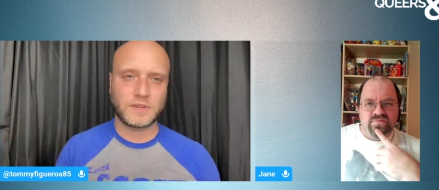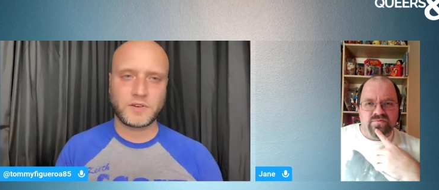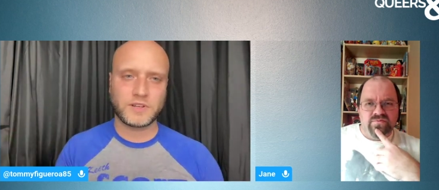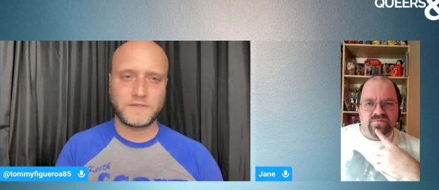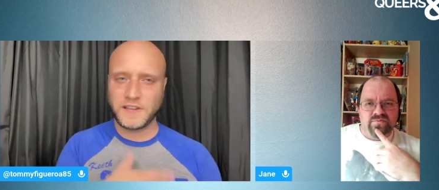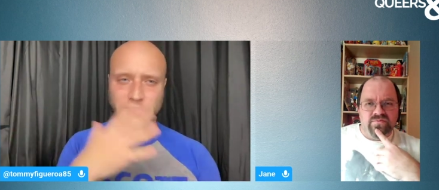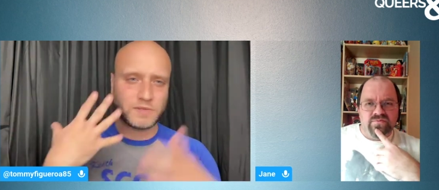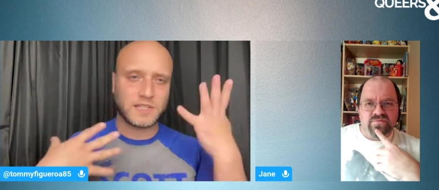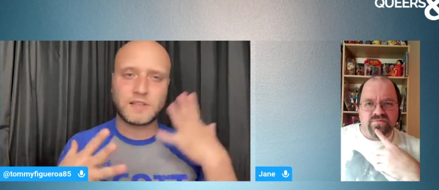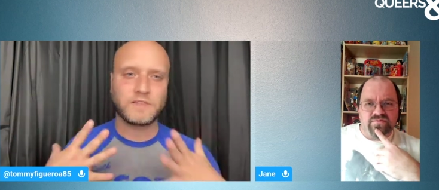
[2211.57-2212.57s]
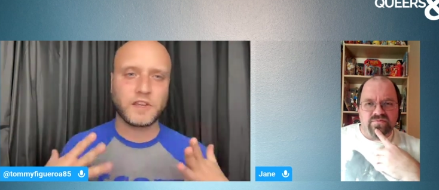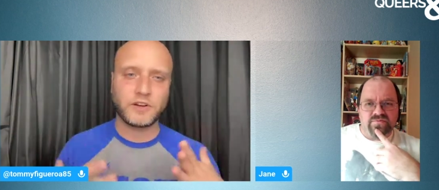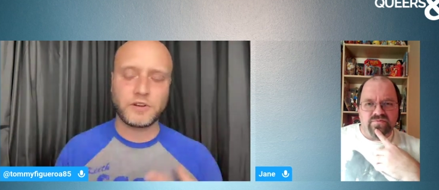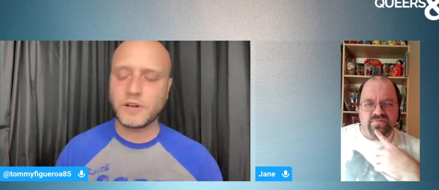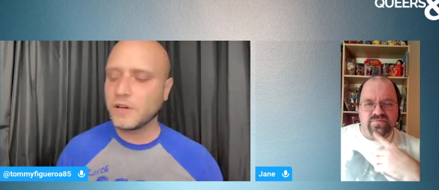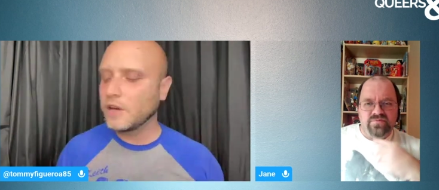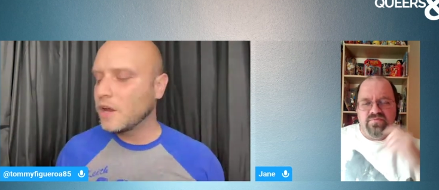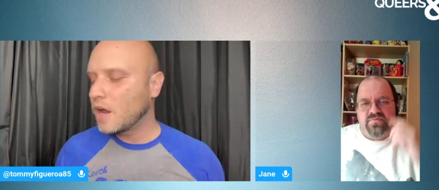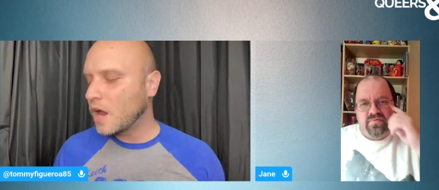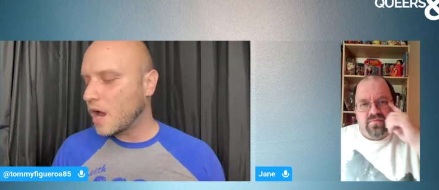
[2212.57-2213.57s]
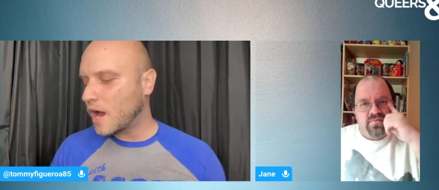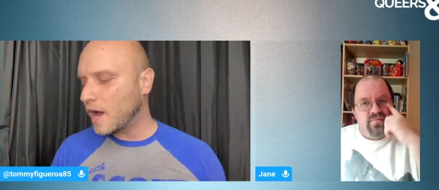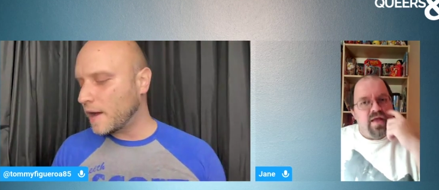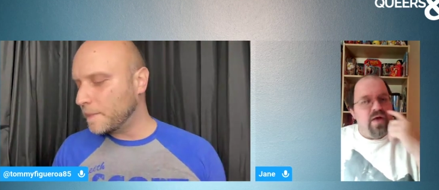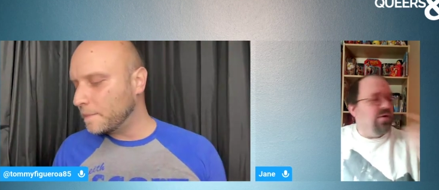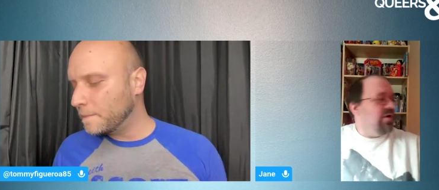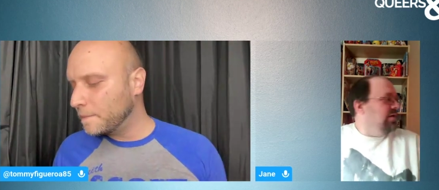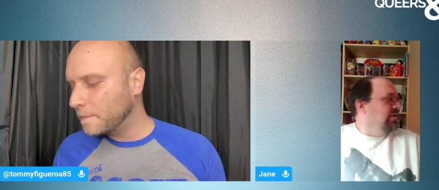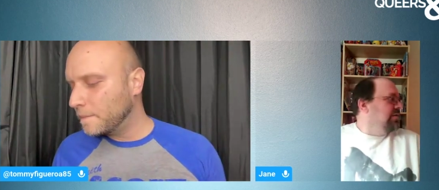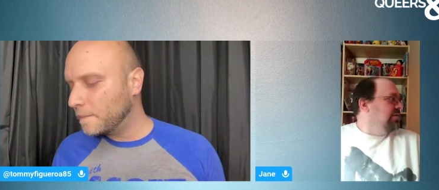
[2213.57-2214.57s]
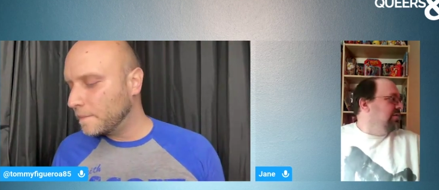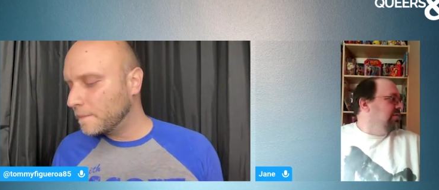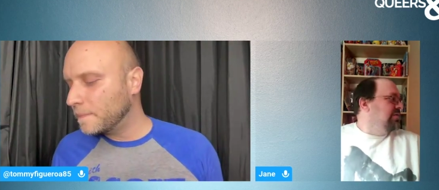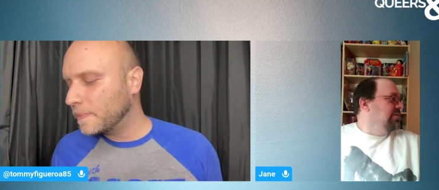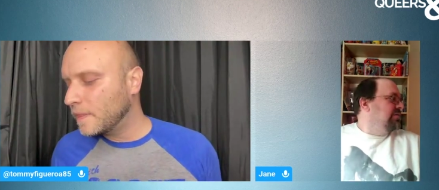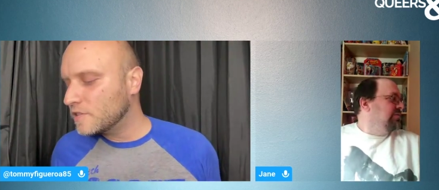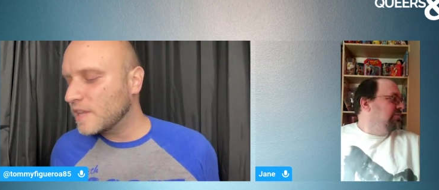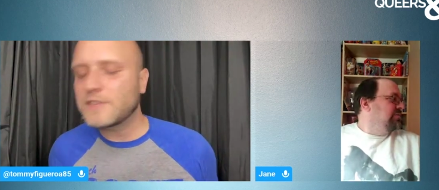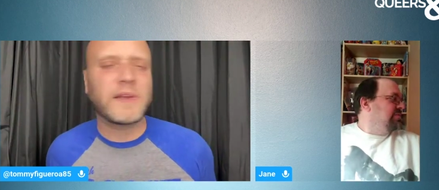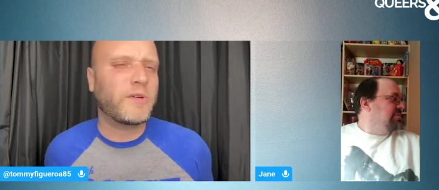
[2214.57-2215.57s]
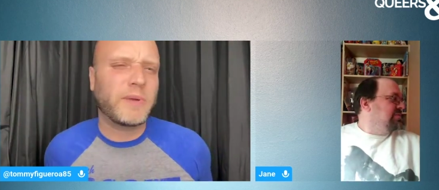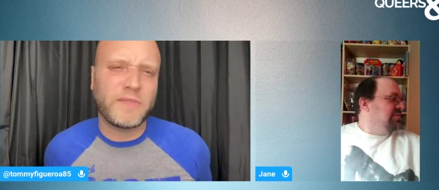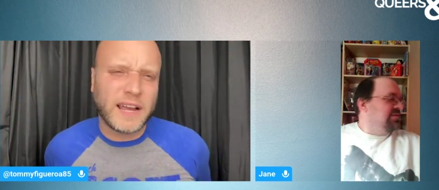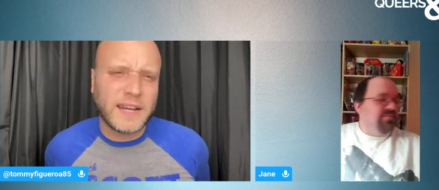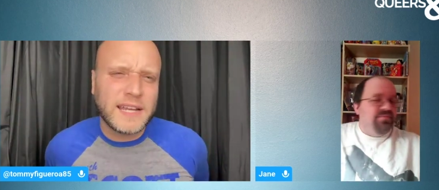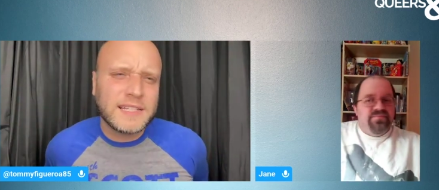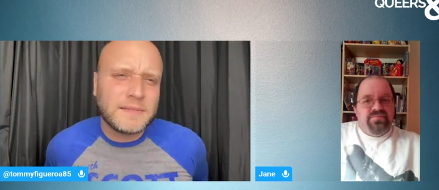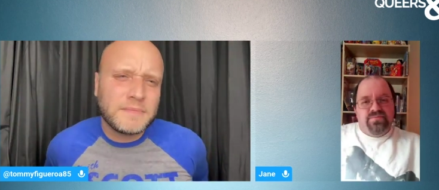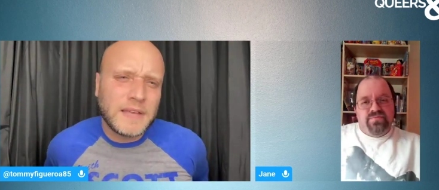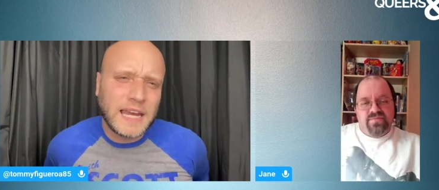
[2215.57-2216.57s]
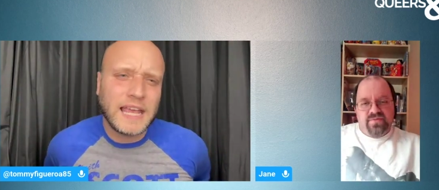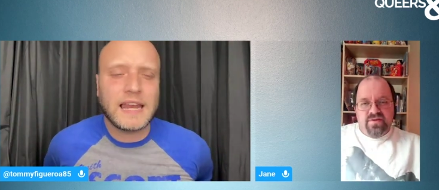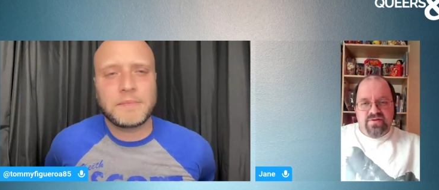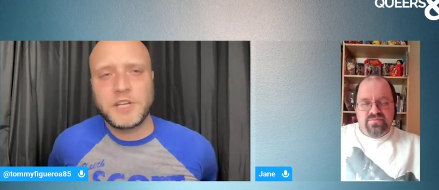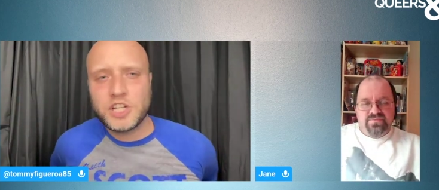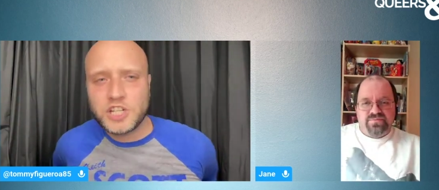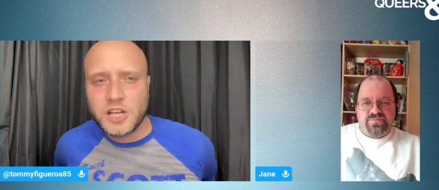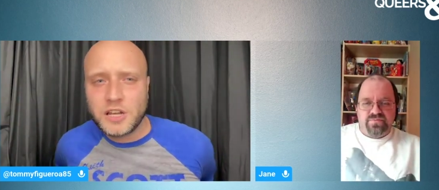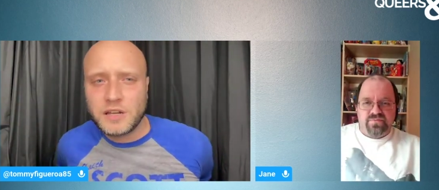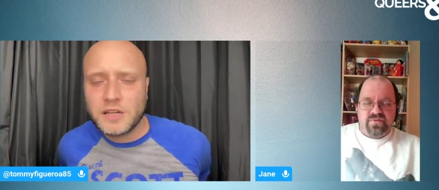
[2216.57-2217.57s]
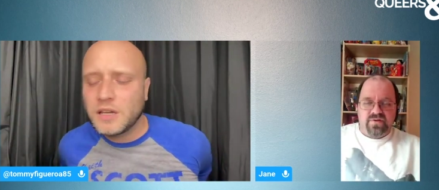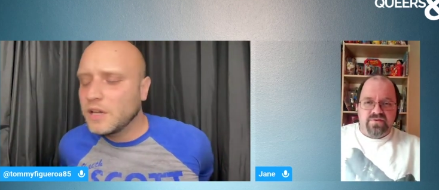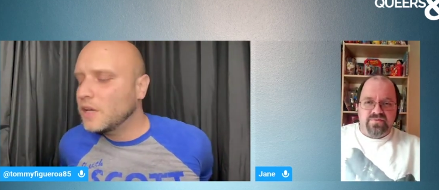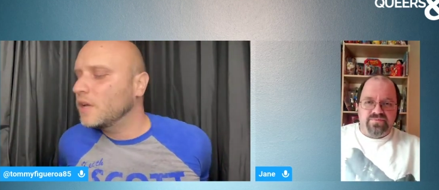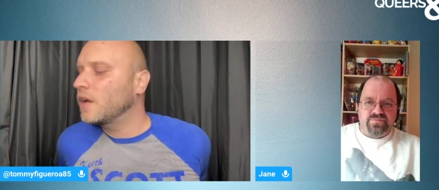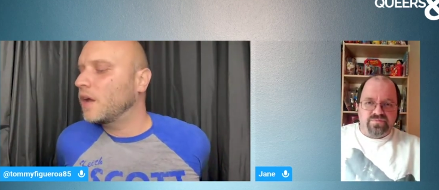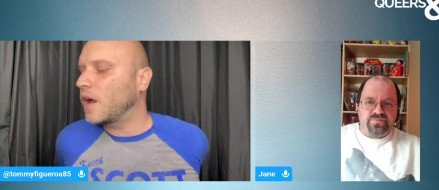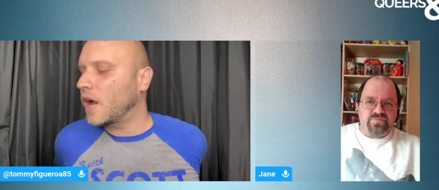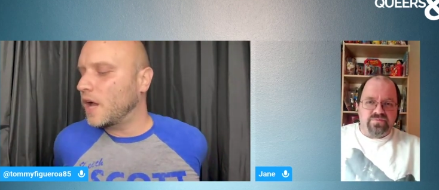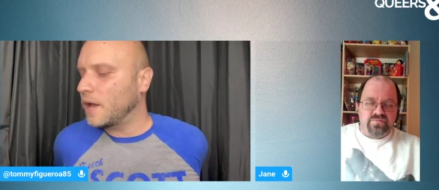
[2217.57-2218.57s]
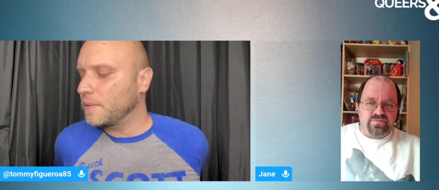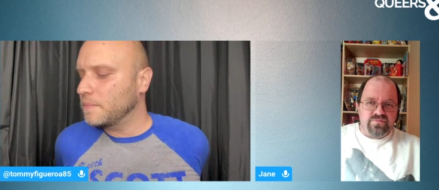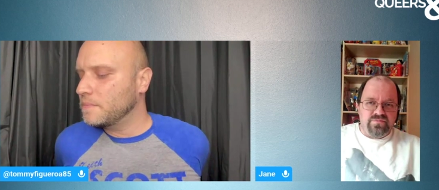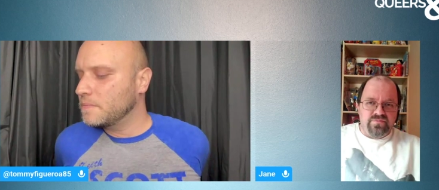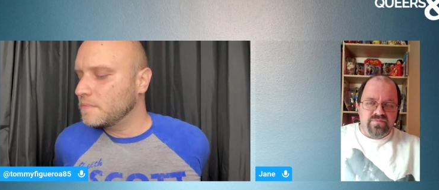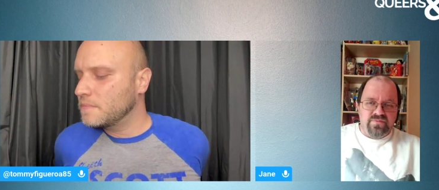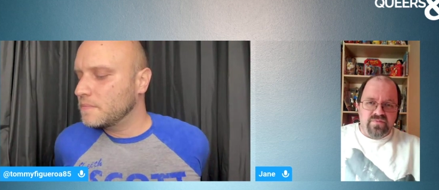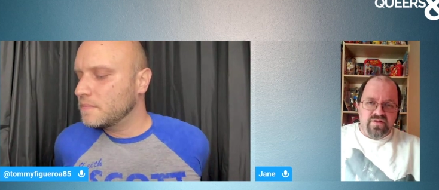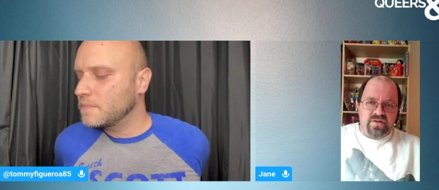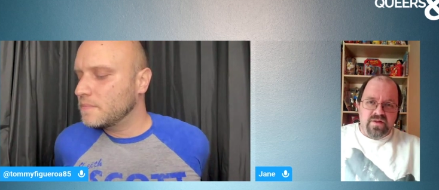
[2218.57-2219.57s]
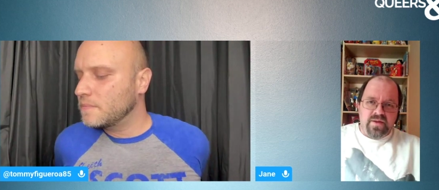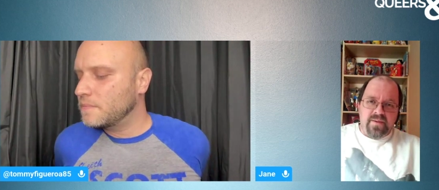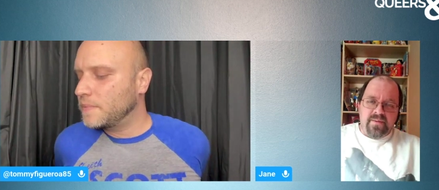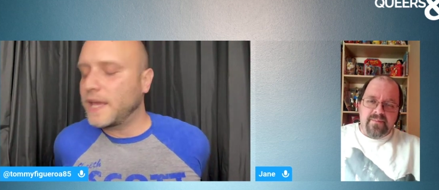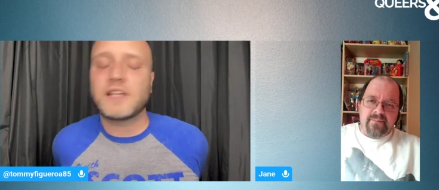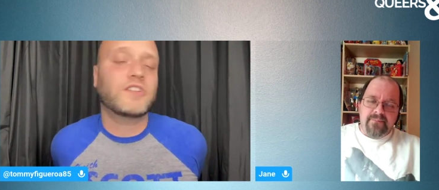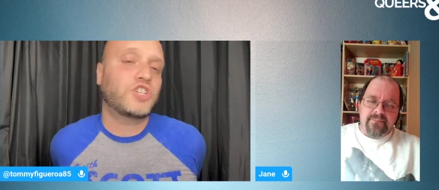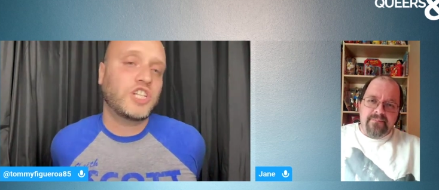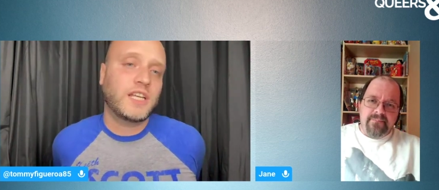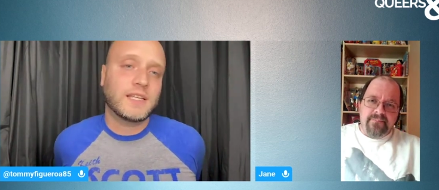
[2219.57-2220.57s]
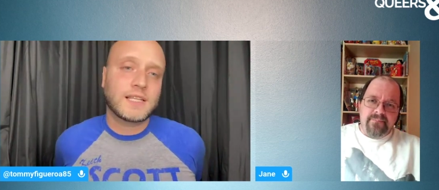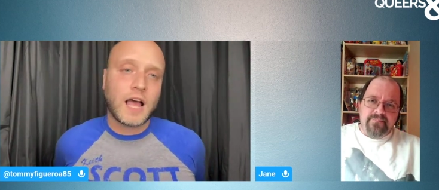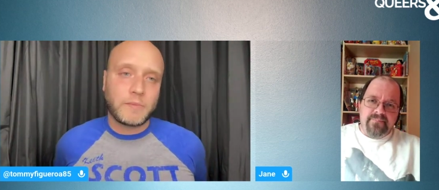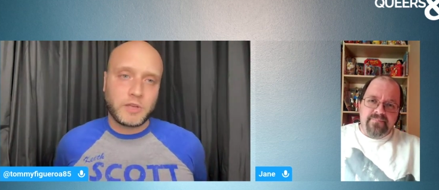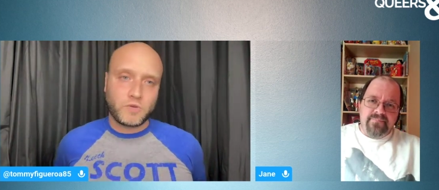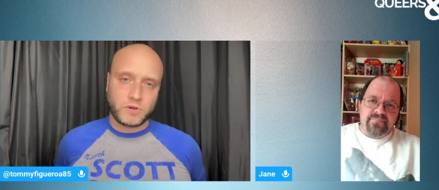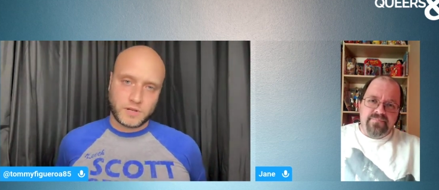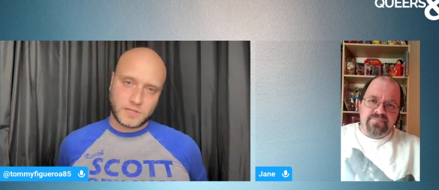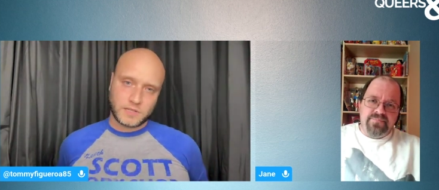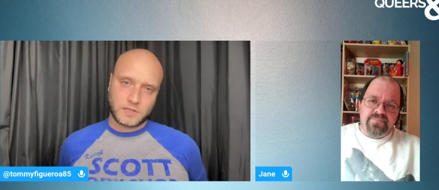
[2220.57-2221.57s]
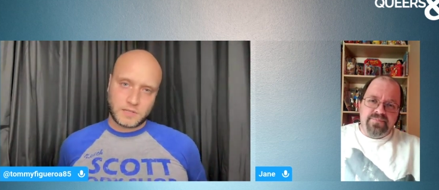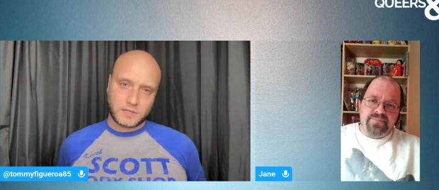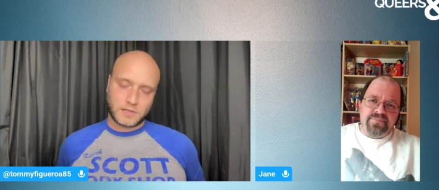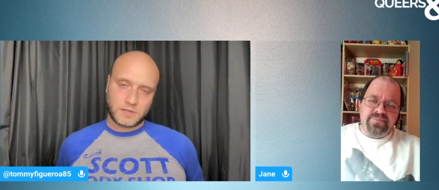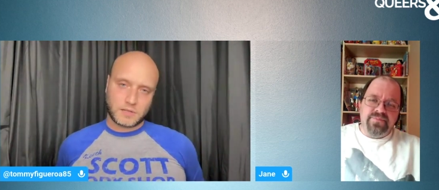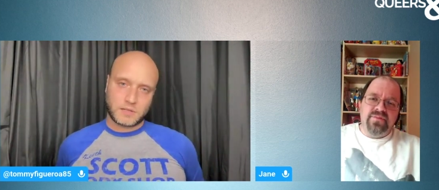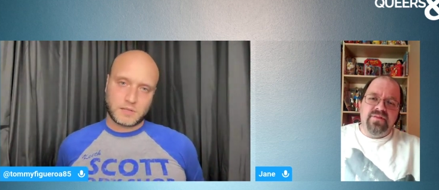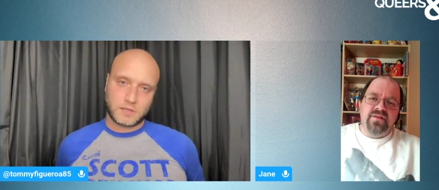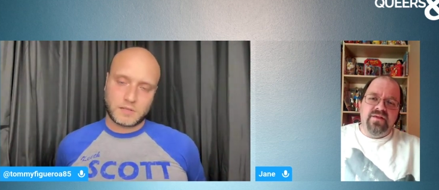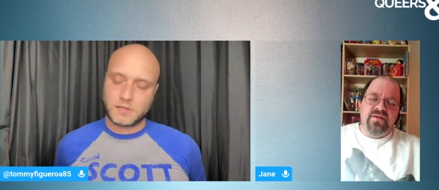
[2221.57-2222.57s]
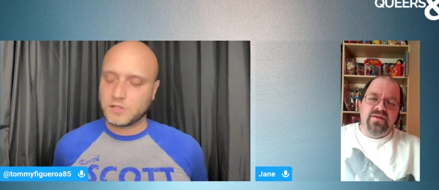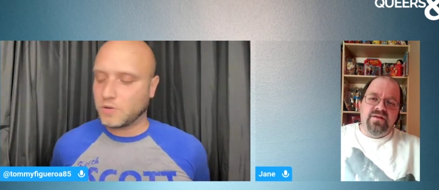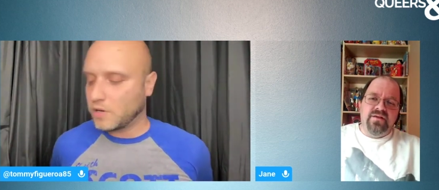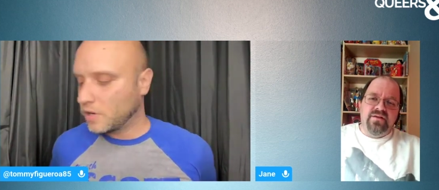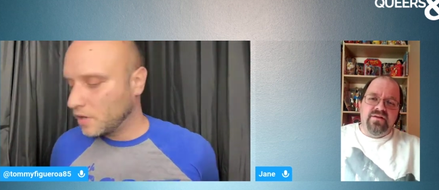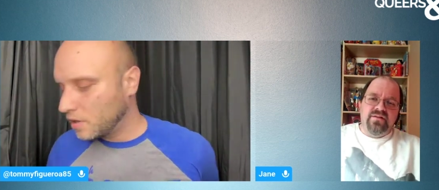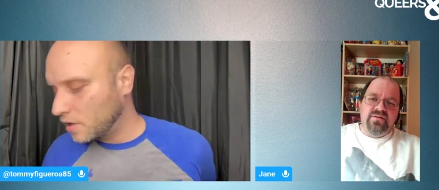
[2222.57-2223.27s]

Speaker 1: or his face was disfigured um, oh, okay. So that's why nobody recognized him, and he had amnesia. Um, but yeah, so she is Tommy Horton's daughter.